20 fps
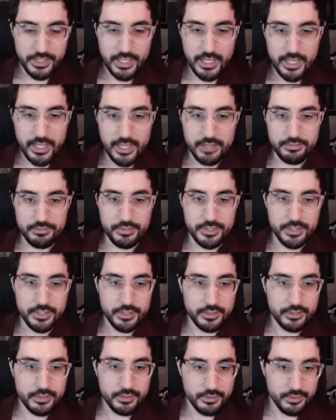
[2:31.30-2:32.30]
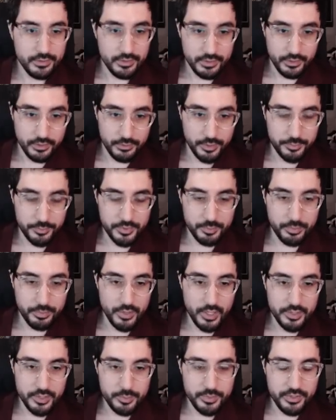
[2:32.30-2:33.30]
having corrupted
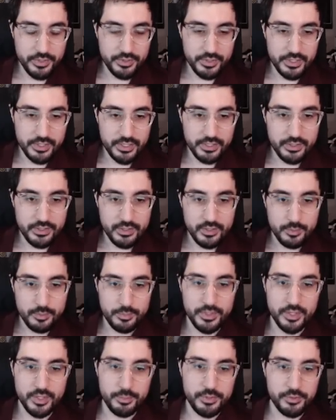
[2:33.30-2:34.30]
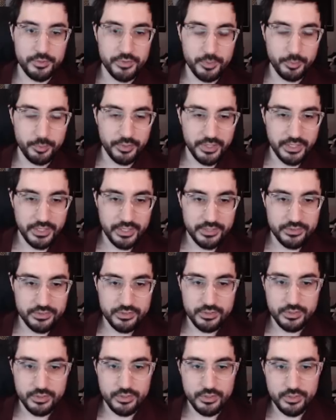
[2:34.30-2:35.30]
blood immunity, being immune to bleeds,
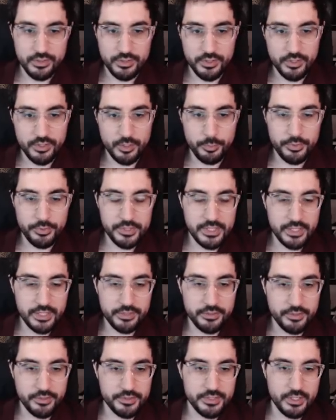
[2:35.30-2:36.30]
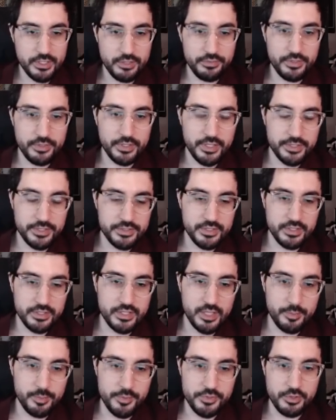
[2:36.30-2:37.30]
protecting yourself against
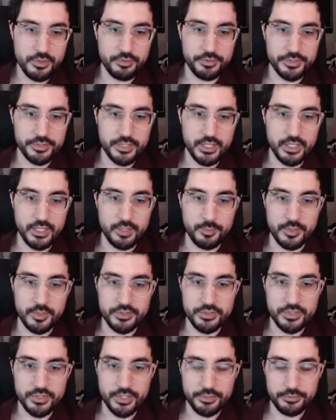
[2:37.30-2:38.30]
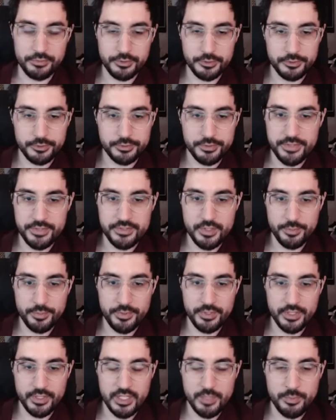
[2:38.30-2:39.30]
damage over time in general. Something
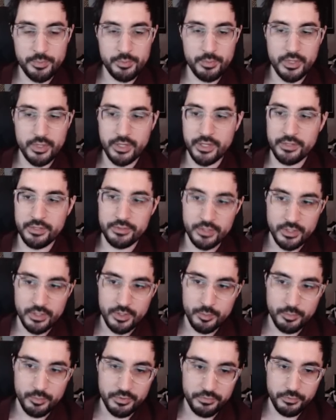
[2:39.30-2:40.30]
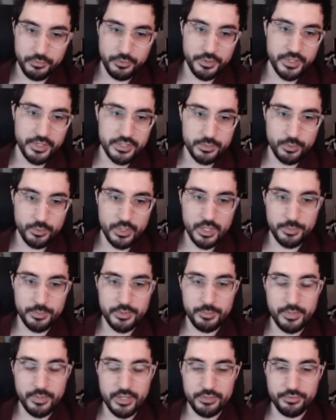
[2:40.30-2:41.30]
to keep in mind before you swap to
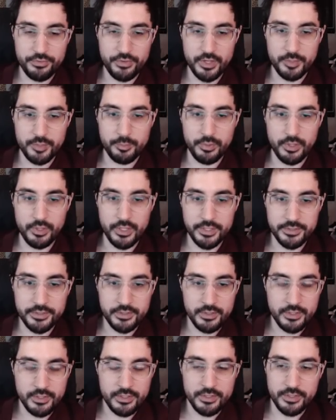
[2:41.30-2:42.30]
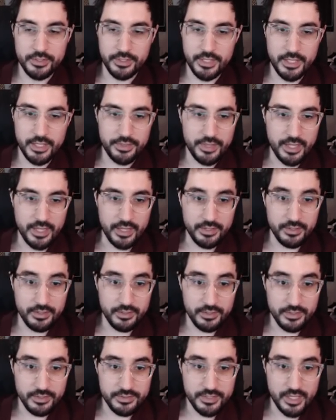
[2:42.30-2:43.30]
Petrified Blood to get that
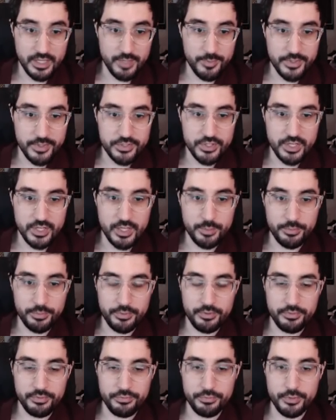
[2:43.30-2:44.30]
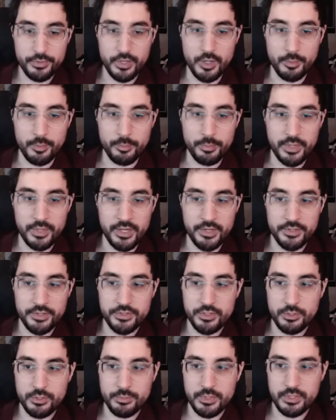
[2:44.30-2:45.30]
damage amp from Pain
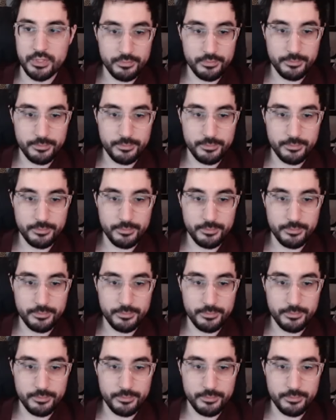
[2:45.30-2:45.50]
Attunement.